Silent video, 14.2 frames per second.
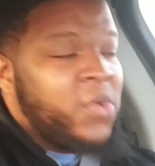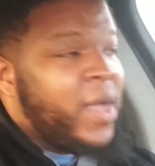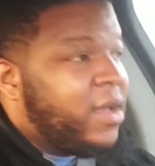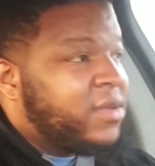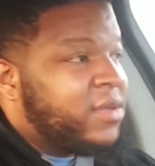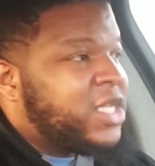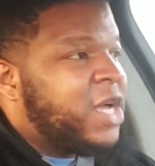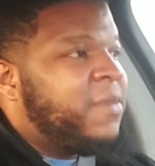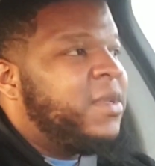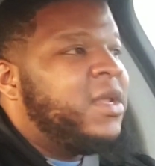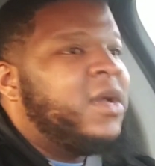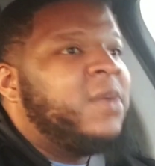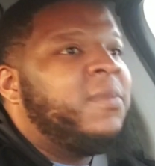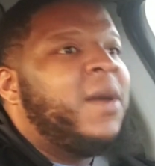You ain't going to tell
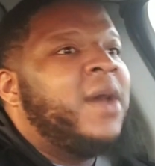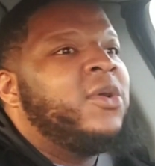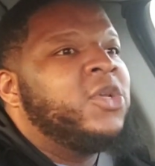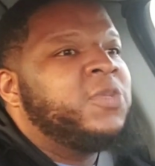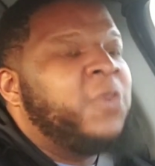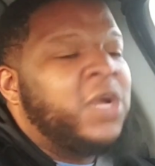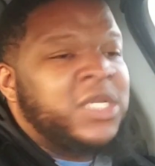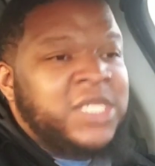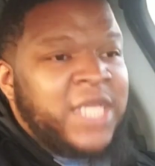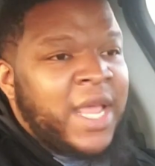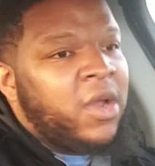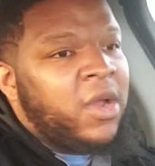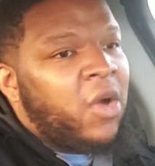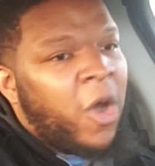me nothing about no sports.
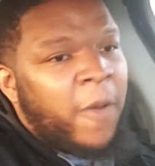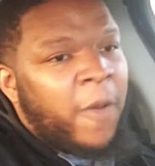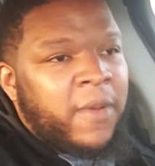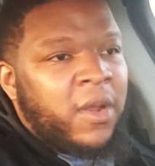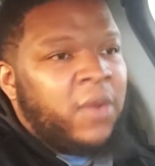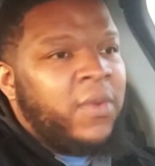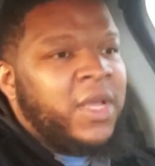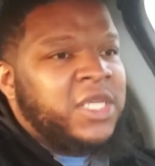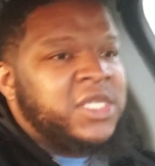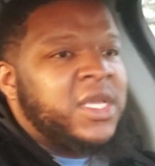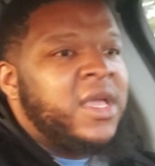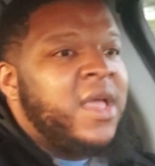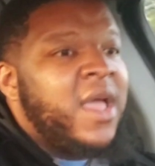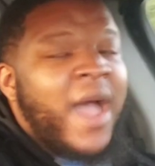There ain't no hoping or
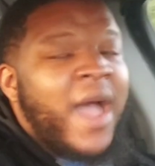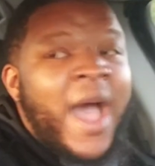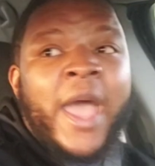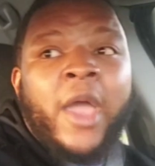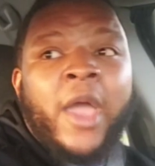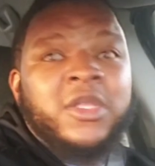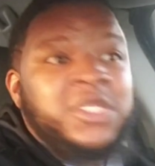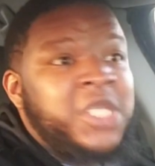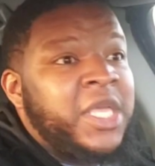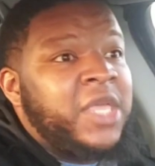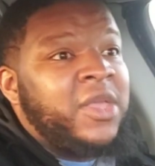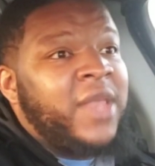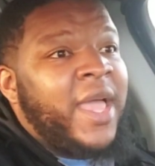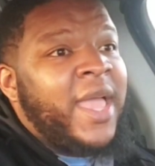wishing. I
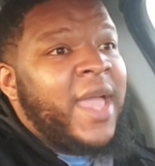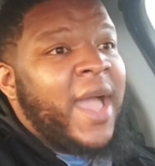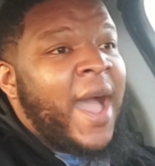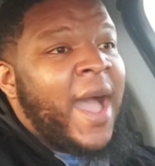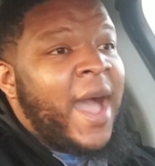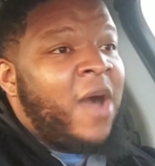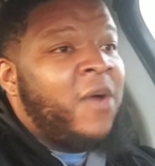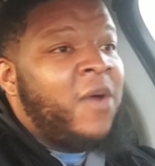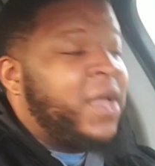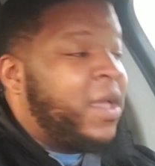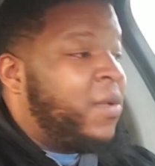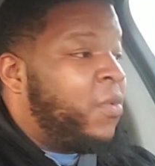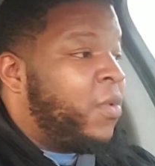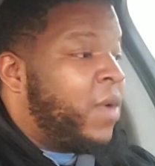articulate
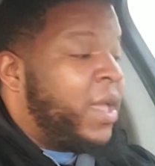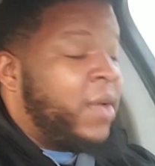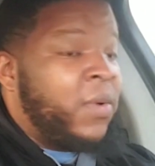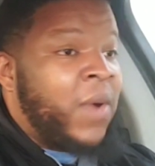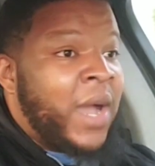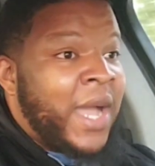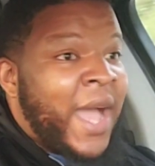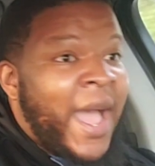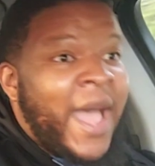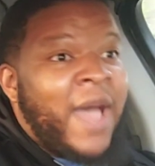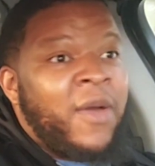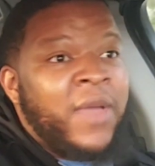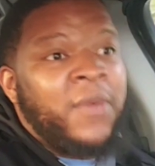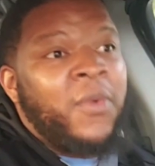how and
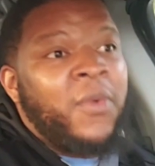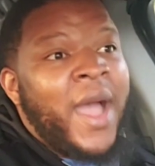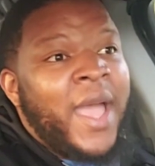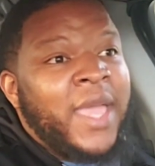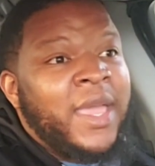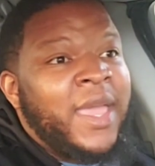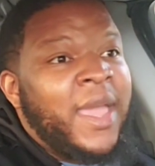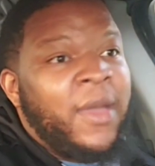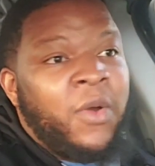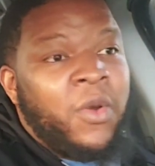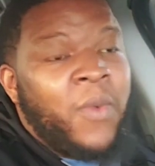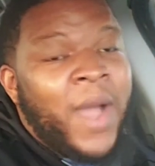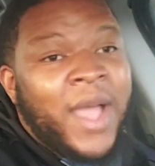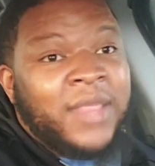why
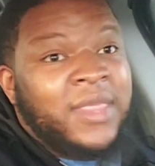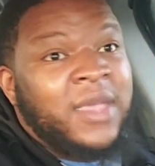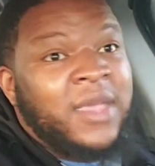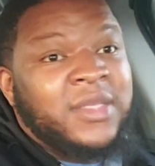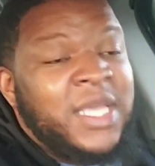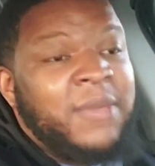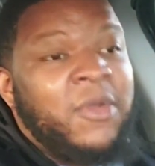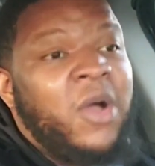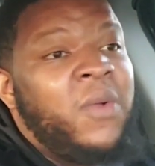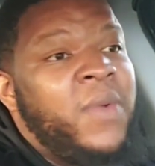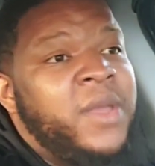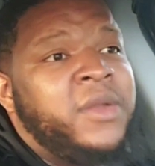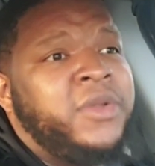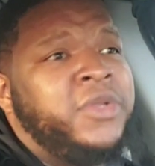I think a team
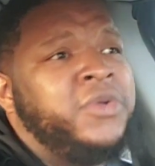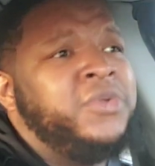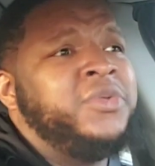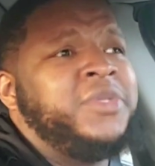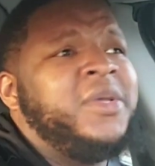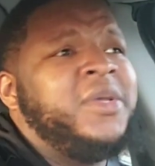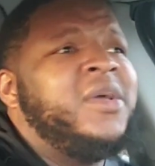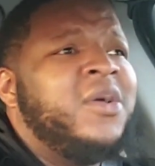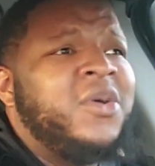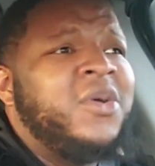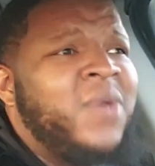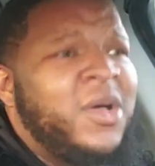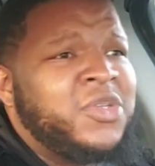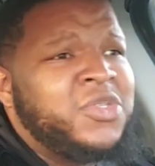going to win or lose.
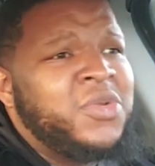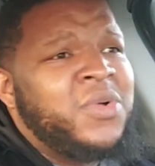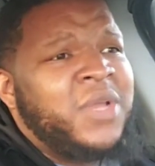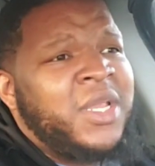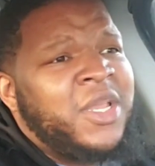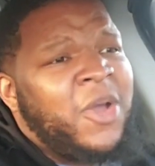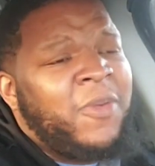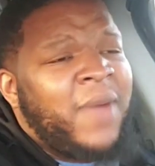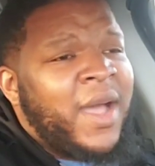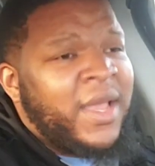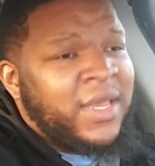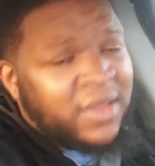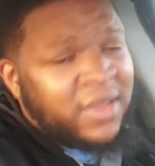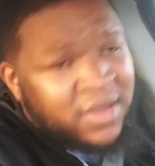Who else doing it?
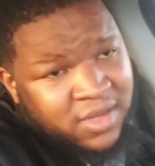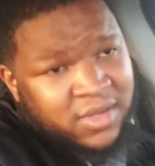Nobody.